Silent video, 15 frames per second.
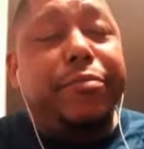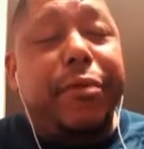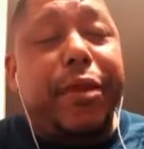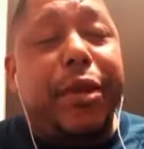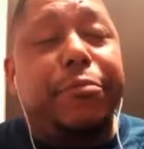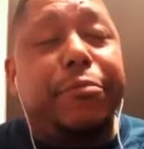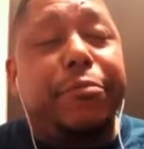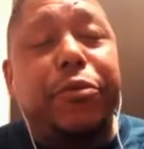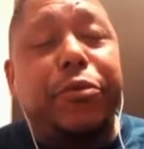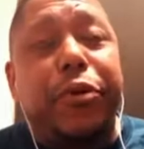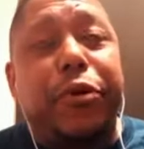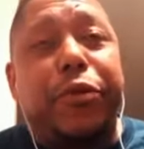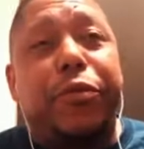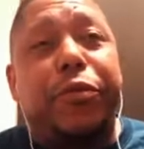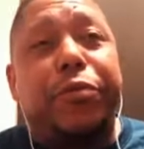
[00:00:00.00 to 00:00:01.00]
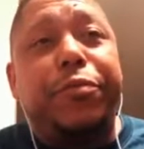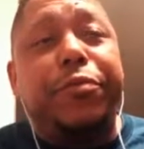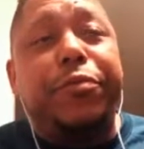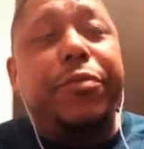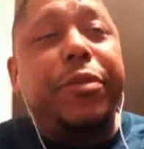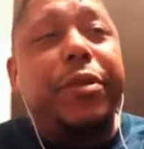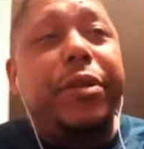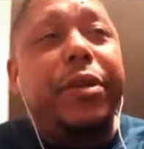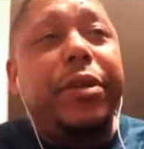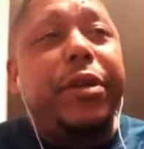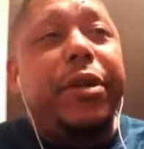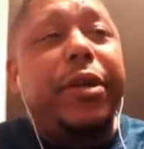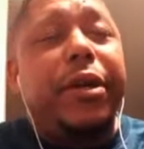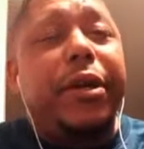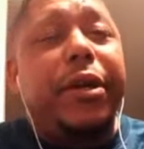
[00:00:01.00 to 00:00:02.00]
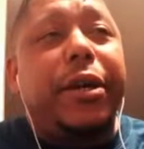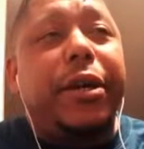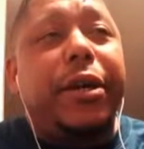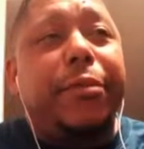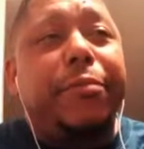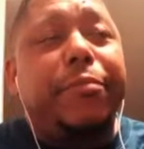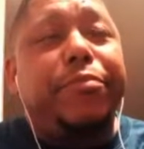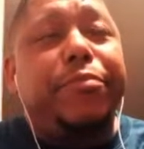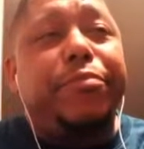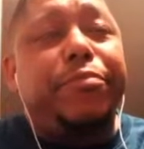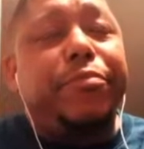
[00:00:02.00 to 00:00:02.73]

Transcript: Gotten pulled over. Um,